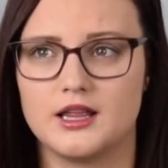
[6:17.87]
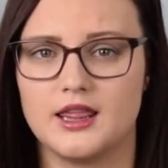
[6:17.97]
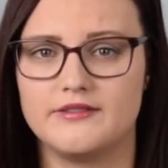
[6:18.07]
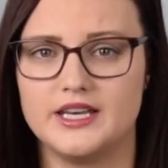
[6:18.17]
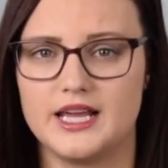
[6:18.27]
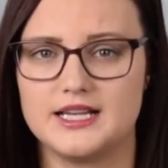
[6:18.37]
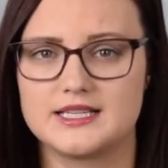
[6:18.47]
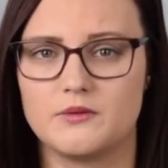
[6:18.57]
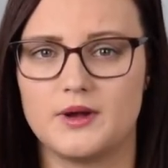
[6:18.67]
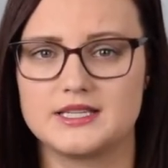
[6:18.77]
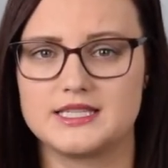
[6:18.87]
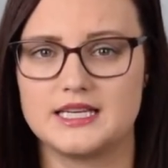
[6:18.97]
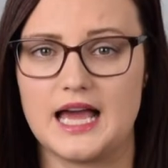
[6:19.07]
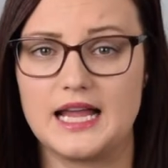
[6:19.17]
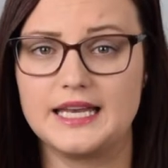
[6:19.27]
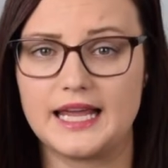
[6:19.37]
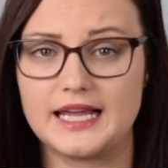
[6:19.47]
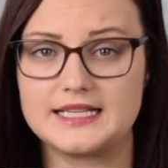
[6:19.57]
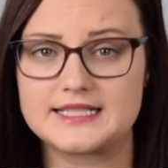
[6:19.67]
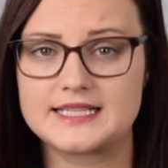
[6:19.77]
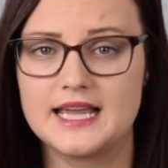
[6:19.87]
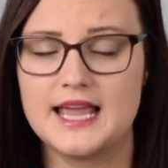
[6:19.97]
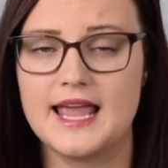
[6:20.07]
11 days and Weston 9 days,